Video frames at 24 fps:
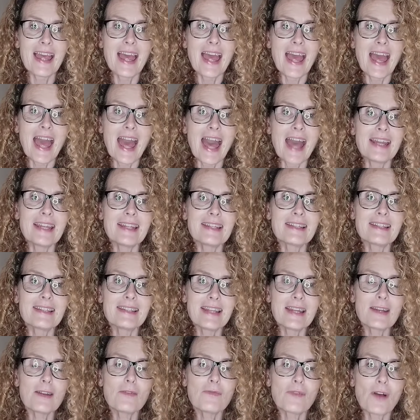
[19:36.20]
And
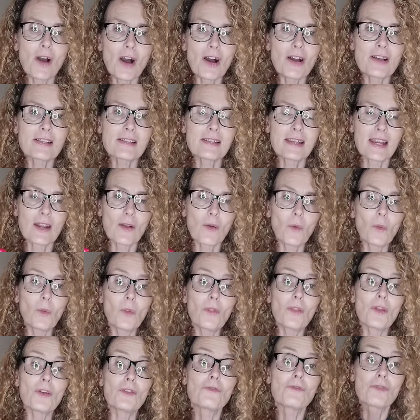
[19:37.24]
instead of asking all
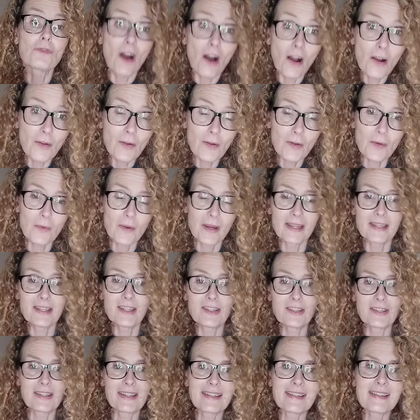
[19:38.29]
the wrong
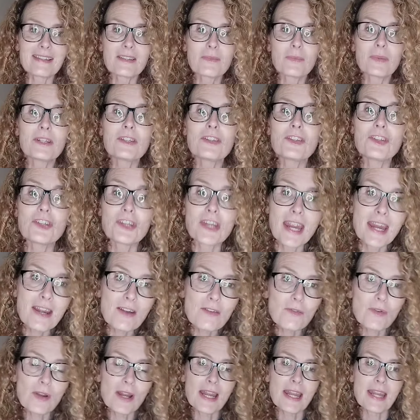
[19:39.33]
questions, which
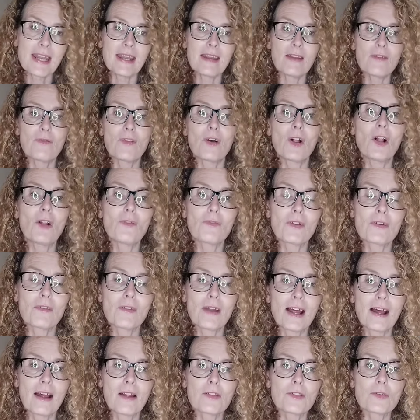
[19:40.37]
generally evolve
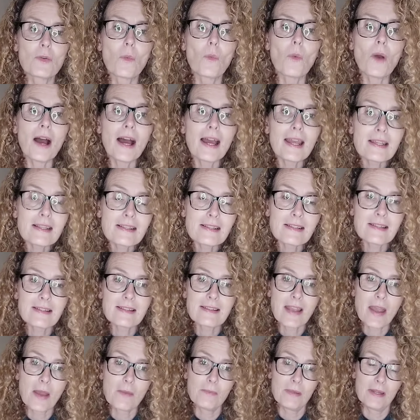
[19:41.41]
around, why is this
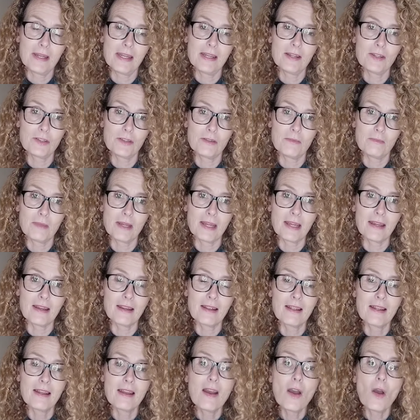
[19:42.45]
happening to me?
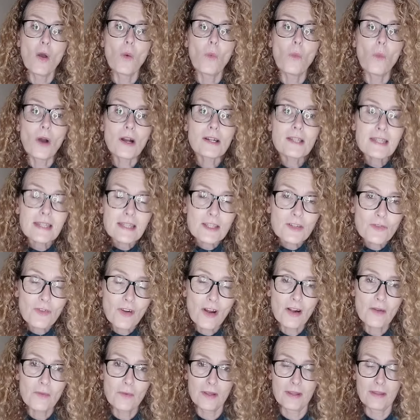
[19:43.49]
What is
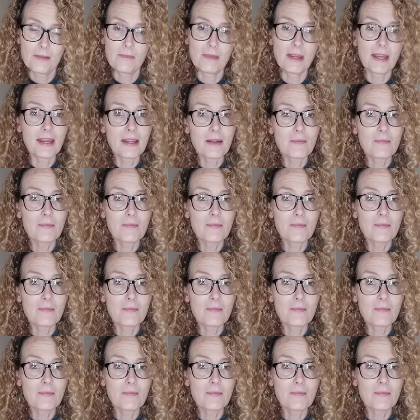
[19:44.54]
wrong with me?